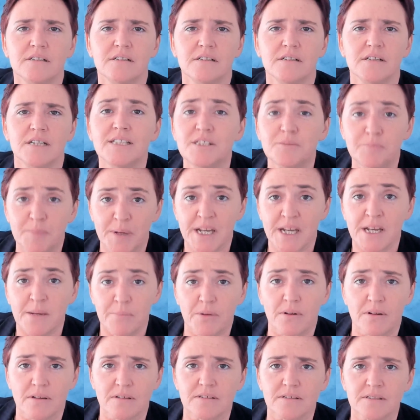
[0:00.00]
It's
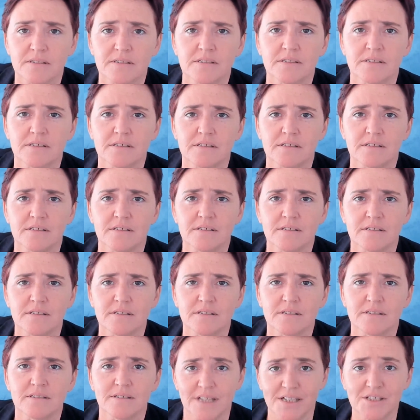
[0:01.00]
people.
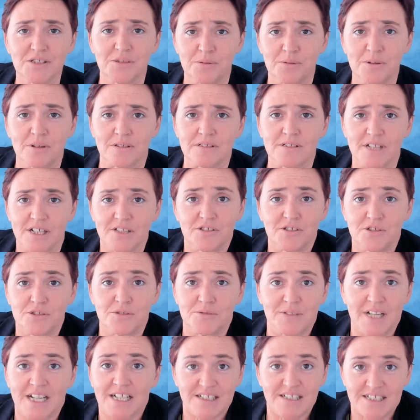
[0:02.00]
That's what. That's who.
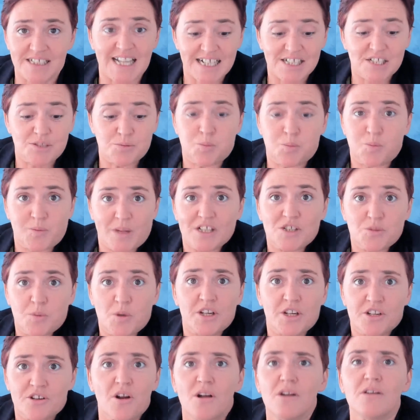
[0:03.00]
That's what
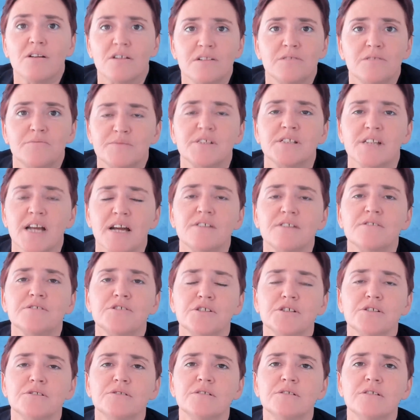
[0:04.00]
it all comes down
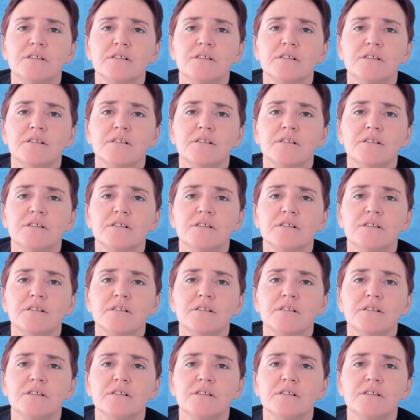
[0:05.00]
to.